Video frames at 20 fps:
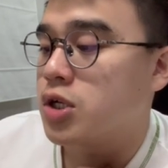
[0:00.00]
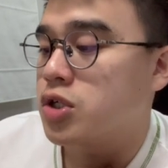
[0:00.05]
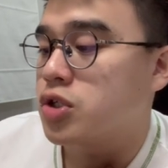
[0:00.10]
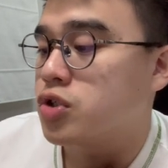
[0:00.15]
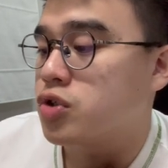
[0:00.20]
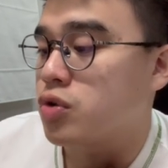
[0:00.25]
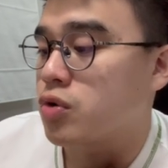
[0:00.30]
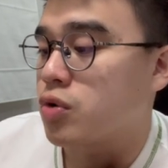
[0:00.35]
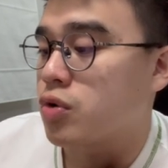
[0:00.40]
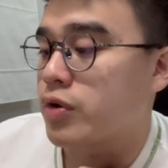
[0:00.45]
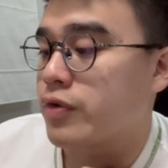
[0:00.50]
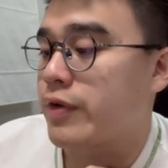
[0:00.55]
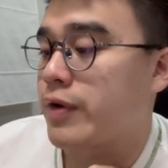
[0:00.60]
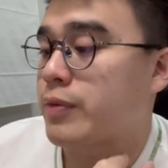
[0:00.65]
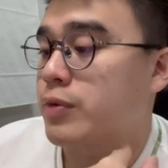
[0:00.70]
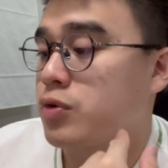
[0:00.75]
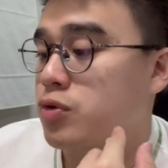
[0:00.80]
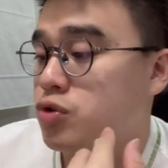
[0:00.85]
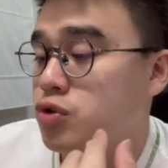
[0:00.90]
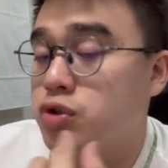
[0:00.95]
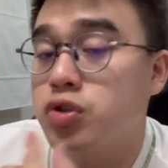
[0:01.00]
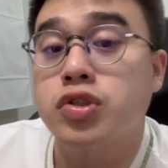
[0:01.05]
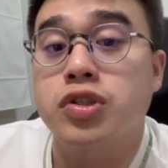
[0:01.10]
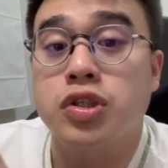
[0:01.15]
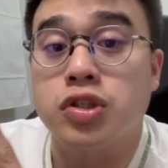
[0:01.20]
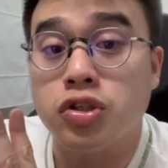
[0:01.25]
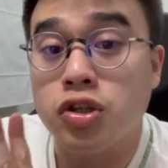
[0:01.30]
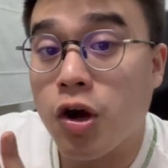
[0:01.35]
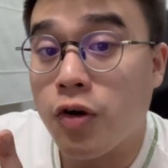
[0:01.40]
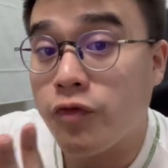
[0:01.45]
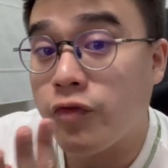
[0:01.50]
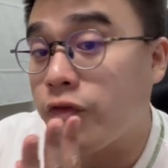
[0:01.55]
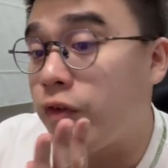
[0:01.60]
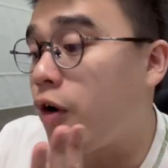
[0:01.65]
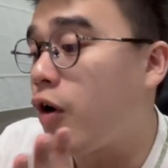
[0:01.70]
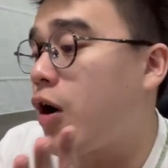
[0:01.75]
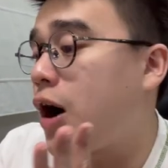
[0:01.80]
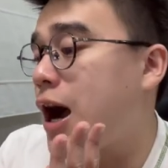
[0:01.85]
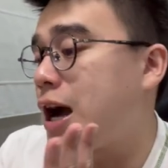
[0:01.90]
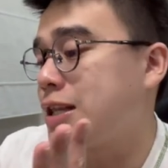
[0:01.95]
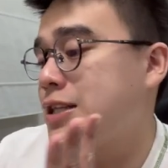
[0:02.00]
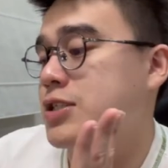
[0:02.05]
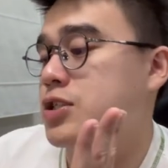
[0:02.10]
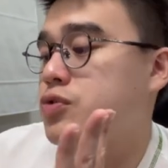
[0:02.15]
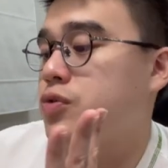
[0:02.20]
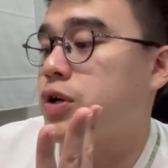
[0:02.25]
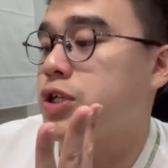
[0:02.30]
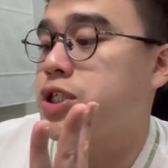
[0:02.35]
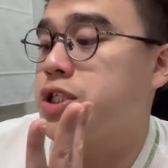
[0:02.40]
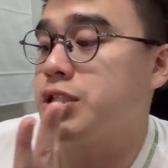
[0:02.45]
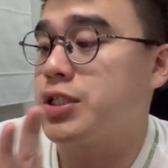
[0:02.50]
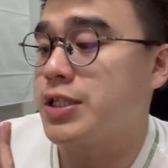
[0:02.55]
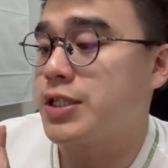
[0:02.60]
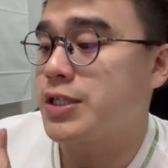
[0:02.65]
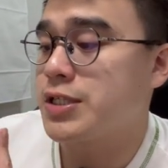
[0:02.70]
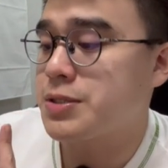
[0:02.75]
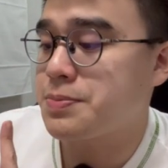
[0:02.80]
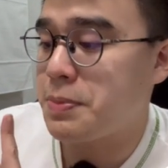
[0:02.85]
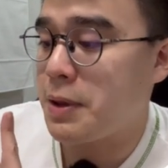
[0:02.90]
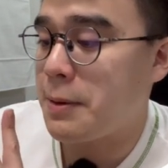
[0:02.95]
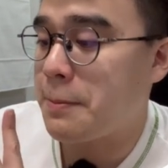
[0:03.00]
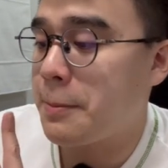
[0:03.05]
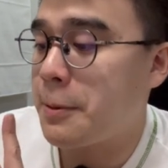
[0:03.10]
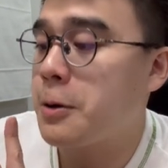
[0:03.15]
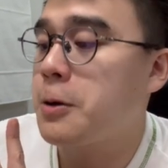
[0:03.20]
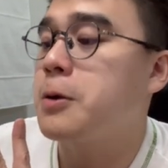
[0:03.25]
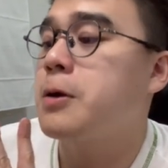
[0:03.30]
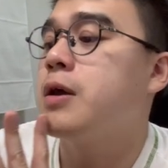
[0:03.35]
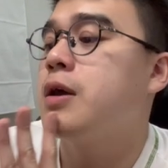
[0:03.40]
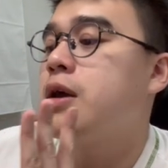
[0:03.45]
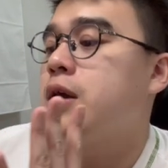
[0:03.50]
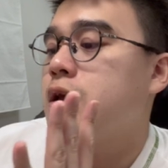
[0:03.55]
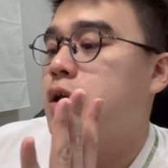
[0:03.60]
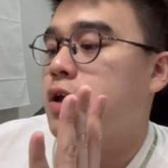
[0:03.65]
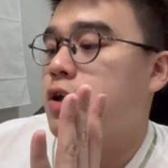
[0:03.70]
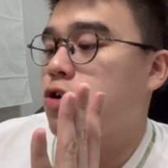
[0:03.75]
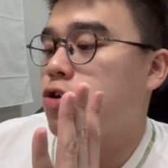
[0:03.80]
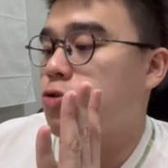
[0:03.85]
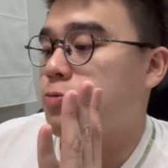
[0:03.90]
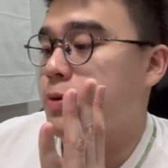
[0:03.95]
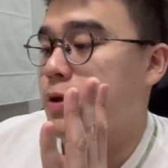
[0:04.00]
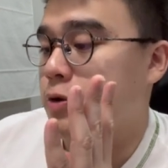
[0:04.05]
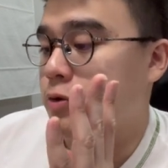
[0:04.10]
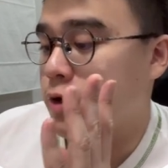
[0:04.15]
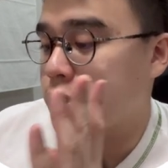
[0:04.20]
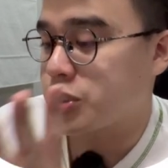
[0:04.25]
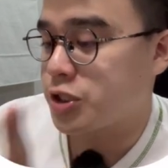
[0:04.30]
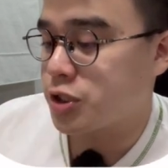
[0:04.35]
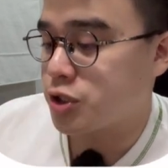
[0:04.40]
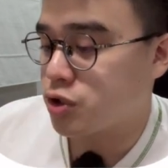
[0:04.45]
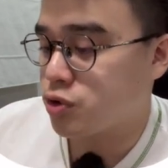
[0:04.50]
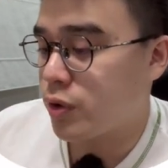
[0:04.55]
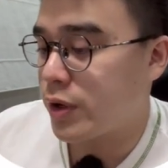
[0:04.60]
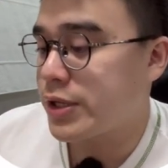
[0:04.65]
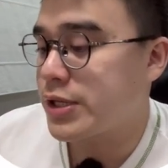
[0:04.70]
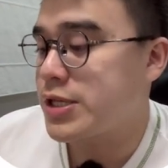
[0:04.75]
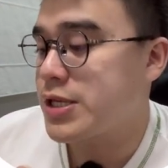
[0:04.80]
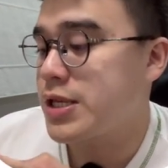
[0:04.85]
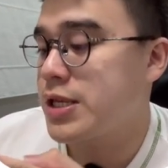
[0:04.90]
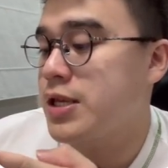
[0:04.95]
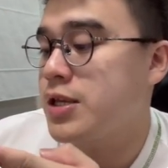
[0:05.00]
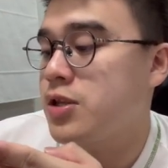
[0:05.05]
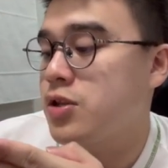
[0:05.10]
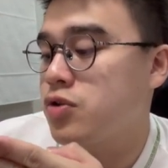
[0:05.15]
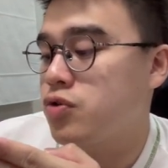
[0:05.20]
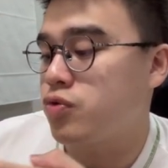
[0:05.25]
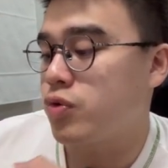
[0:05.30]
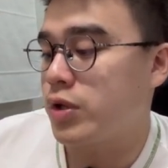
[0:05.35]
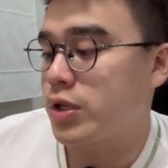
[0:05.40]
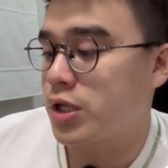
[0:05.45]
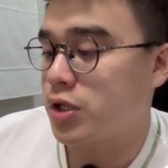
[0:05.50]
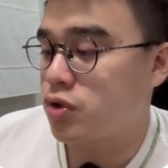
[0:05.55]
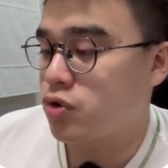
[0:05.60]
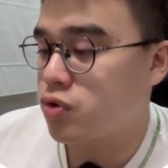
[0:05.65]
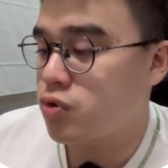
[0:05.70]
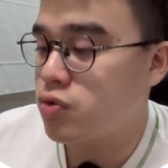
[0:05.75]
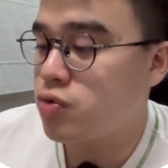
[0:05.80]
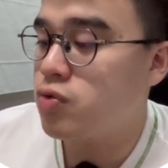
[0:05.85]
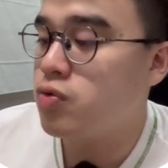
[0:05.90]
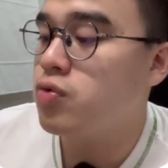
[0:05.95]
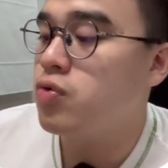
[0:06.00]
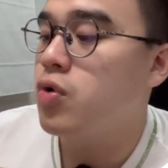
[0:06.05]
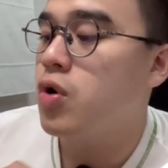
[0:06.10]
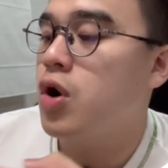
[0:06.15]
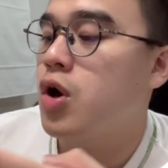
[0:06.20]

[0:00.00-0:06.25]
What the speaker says: So if I were to choose the top 4 hardest question in this paper, it will be question 20, 22,